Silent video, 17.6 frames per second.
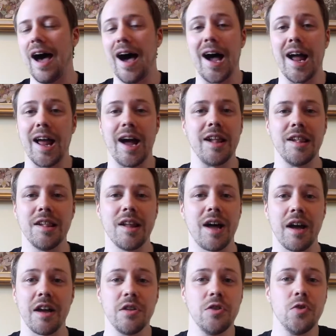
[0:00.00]
I
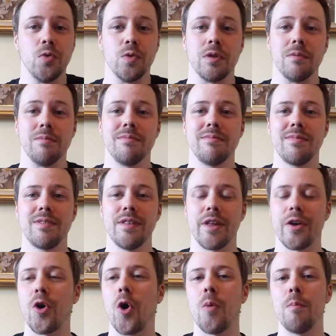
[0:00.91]
adore them.
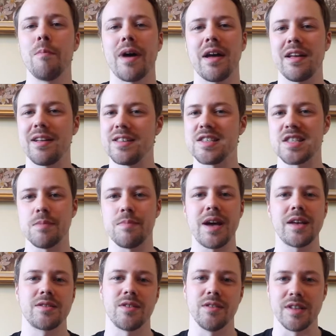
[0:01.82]
The combat is the
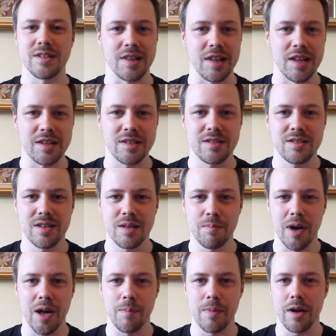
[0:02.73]
best on this list, in
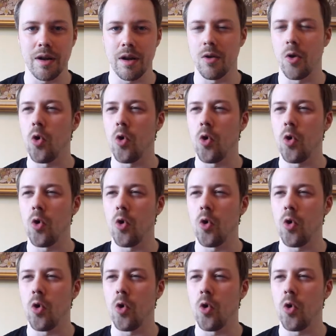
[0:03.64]
my opinion.